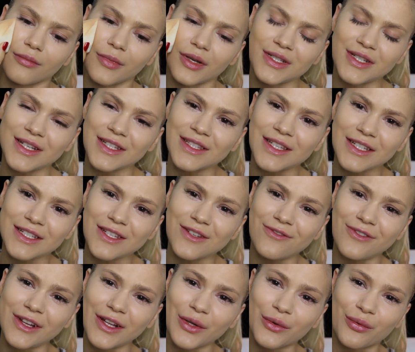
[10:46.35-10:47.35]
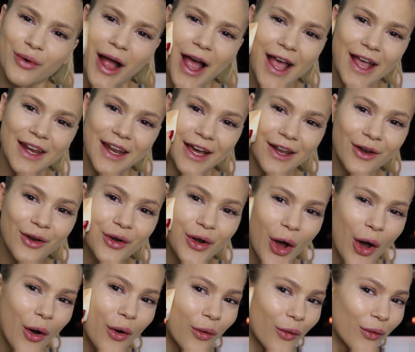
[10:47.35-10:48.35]
It just doesn't feel right, I don't
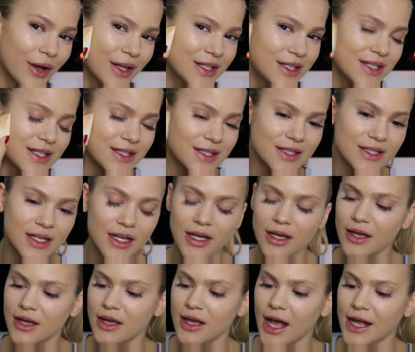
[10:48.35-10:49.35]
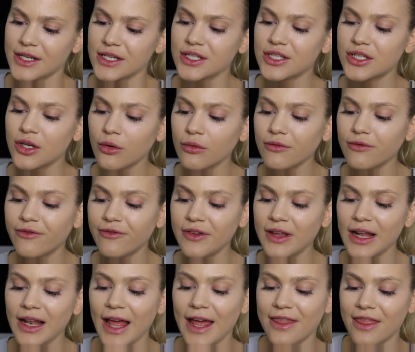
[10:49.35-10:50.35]
know. I just don't
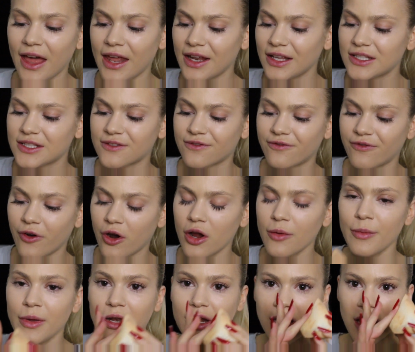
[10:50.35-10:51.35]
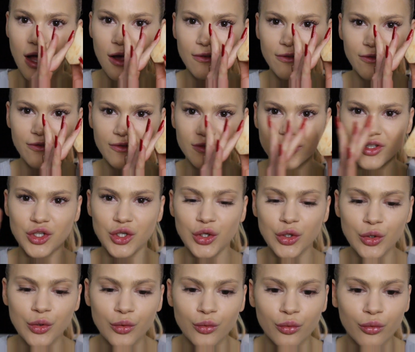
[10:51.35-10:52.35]
feel that it's firm enough
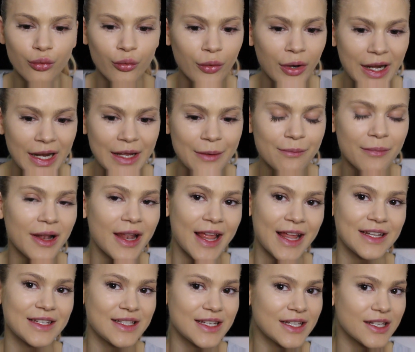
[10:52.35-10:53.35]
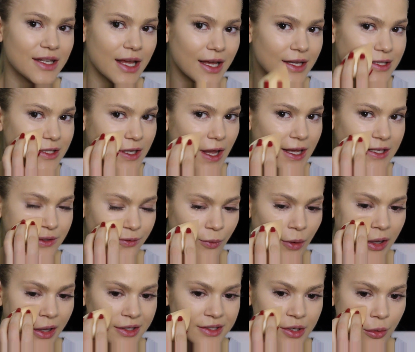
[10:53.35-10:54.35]
to really blend it as
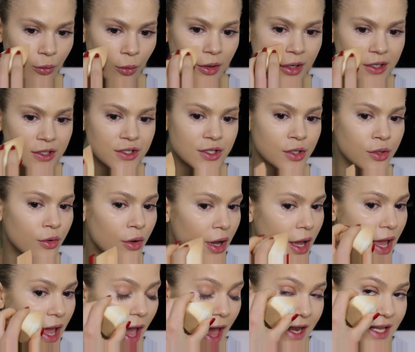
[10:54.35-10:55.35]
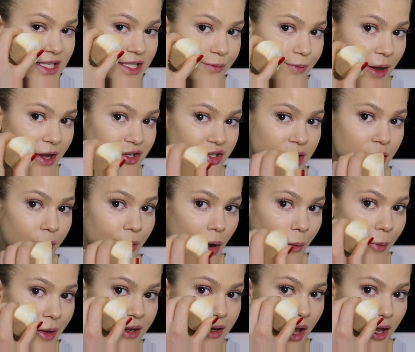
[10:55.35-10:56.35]
well as I wanted to, and especially
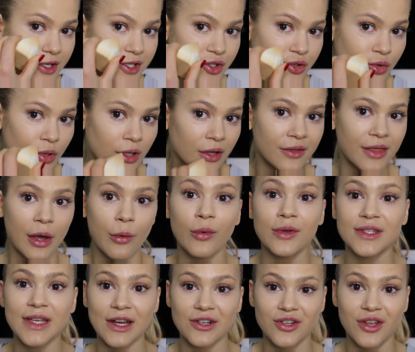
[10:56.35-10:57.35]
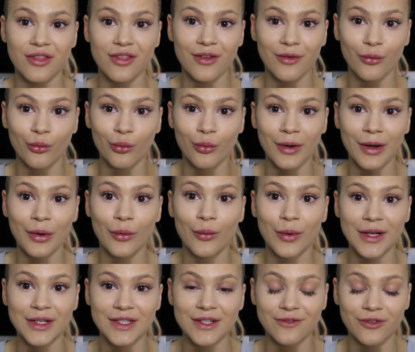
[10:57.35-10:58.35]
around my nostril, that was actually the really,
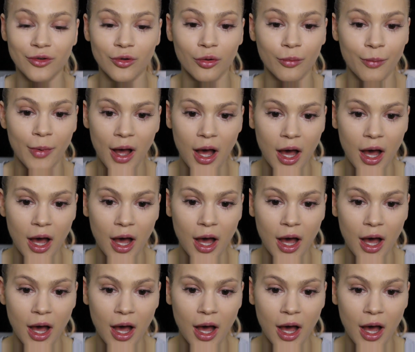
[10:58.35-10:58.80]
really difficult